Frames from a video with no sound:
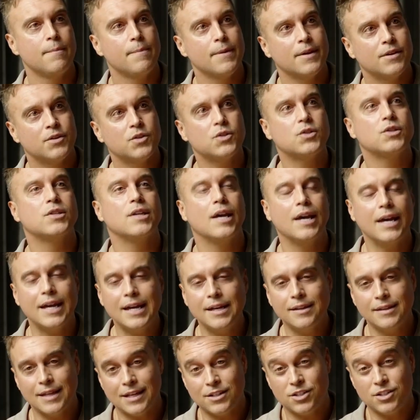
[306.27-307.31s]

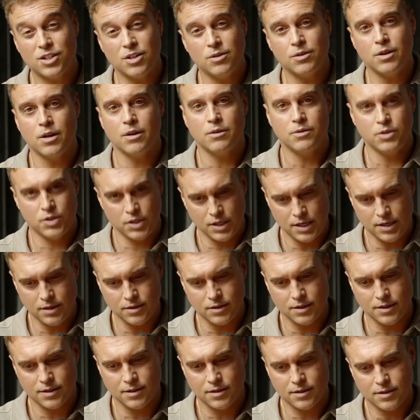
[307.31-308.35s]
saying that
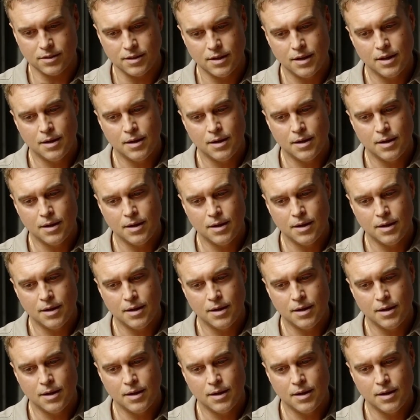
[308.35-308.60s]
Jesus,